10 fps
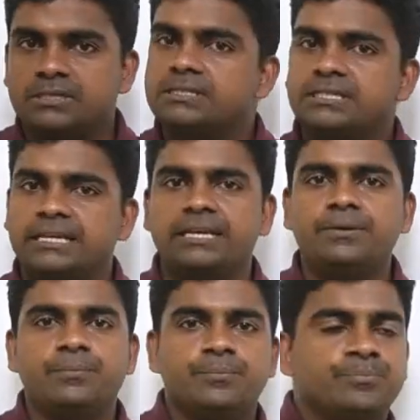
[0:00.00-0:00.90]

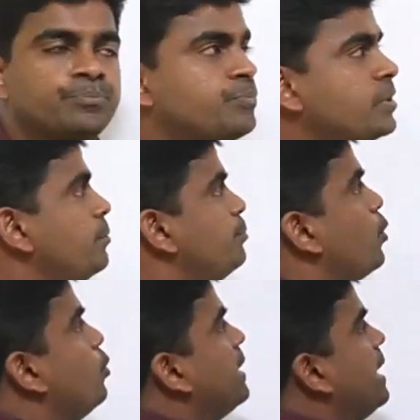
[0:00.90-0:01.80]
See,
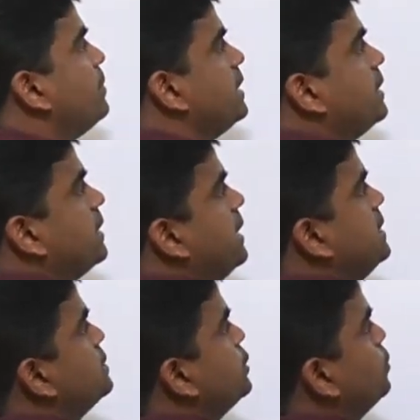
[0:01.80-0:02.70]
programming
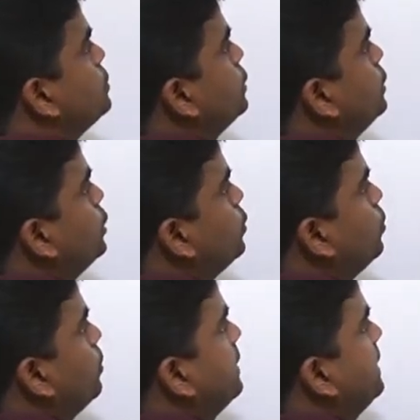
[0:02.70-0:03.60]
is used to